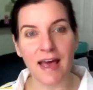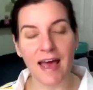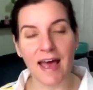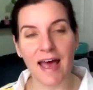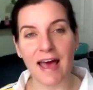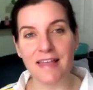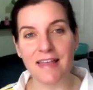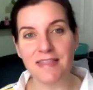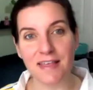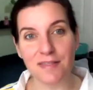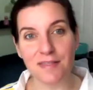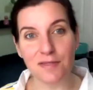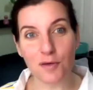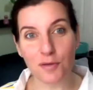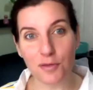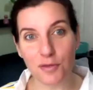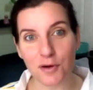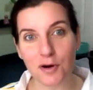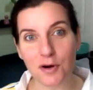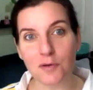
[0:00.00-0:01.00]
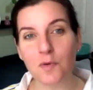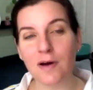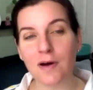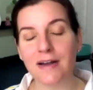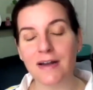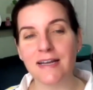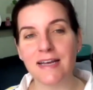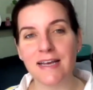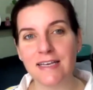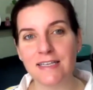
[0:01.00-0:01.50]
And then the third one
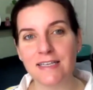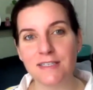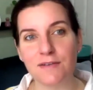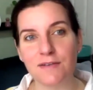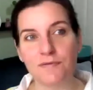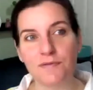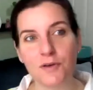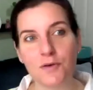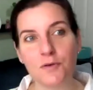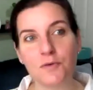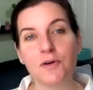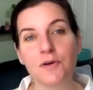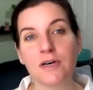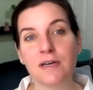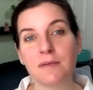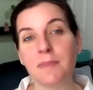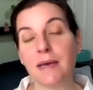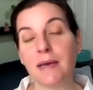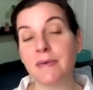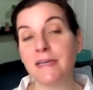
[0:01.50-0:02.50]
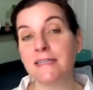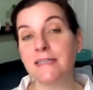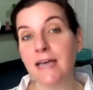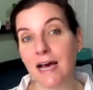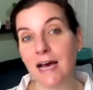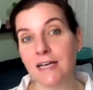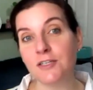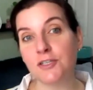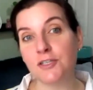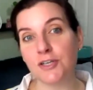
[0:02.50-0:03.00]
is if you could maybe
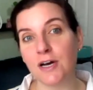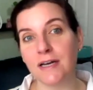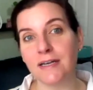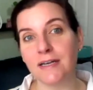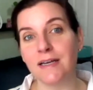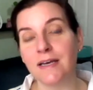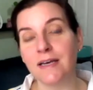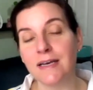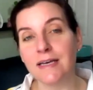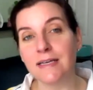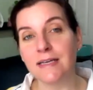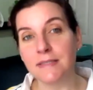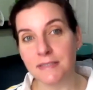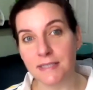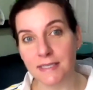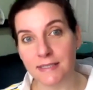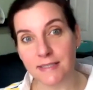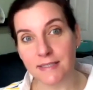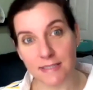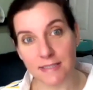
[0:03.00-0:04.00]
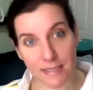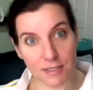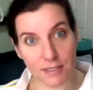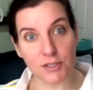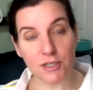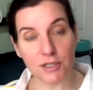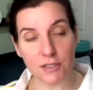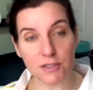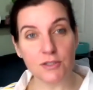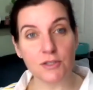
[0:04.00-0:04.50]
touch on
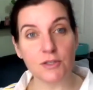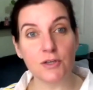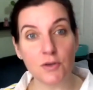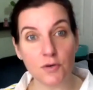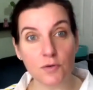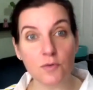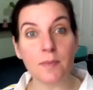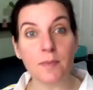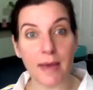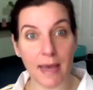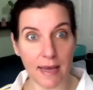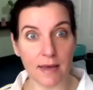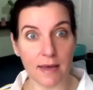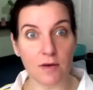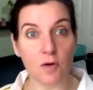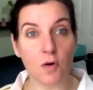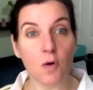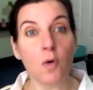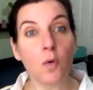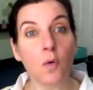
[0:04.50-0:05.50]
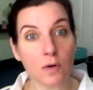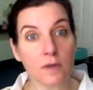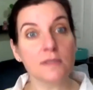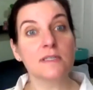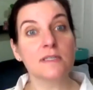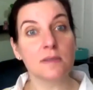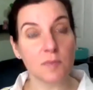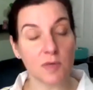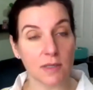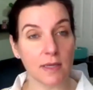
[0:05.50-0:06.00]
distinctions you make or
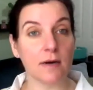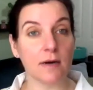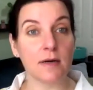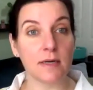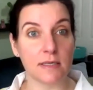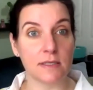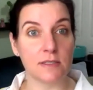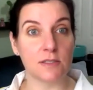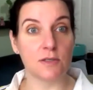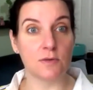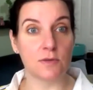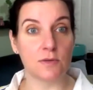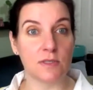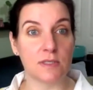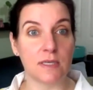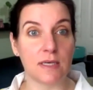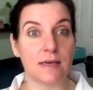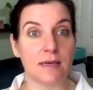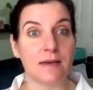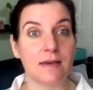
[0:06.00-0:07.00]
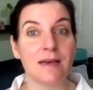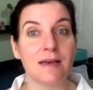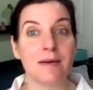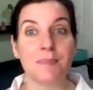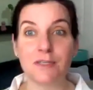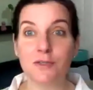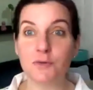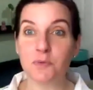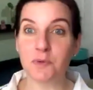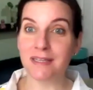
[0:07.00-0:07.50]
similarities you see
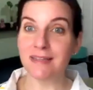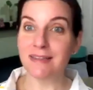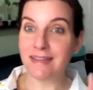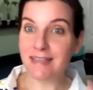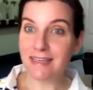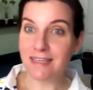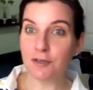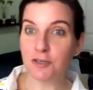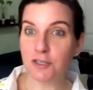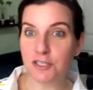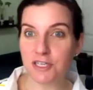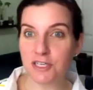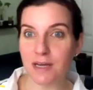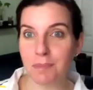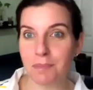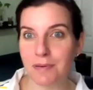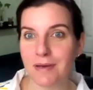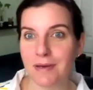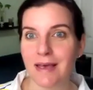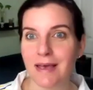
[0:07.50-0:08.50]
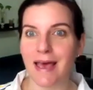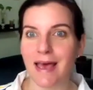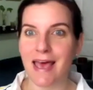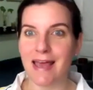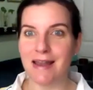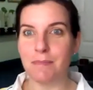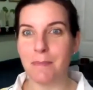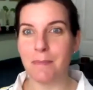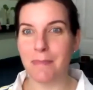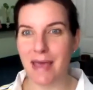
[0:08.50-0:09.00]
between leadership
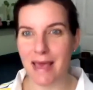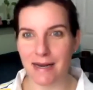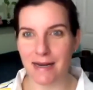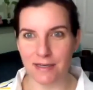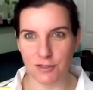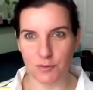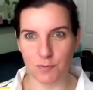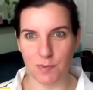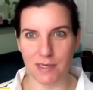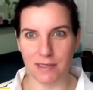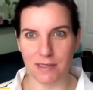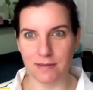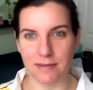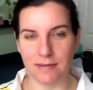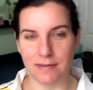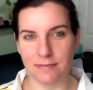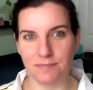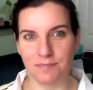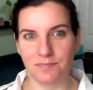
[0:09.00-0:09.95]
and management.